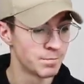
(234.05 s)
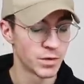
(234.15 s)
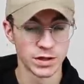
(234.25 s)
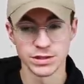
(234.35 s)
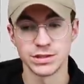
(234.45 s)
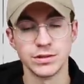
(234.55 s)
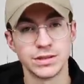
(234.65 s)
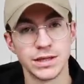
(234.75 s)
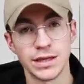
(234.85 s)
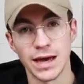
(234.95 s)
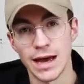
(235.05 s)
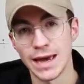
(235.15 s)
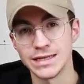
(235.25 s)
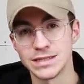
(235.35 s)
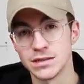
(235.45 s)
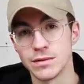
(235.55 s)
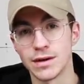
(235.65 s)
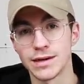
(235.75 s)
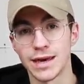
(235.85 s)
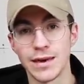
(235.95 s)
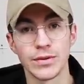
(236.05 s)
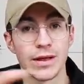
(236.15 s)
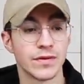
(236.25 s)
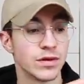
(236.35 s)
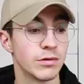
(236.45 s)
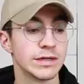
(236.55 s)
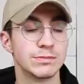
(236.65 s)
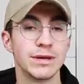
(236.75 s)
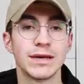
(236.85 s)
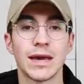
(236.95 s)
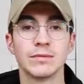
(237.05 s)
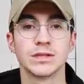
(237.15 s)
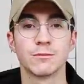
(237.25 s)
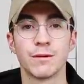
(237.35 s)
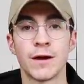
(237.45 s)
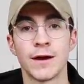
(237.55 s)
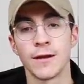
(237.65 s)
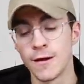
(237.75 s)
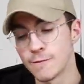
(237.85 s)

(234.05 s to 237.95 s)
you can just use the HDMI cable and the USB cable supplied,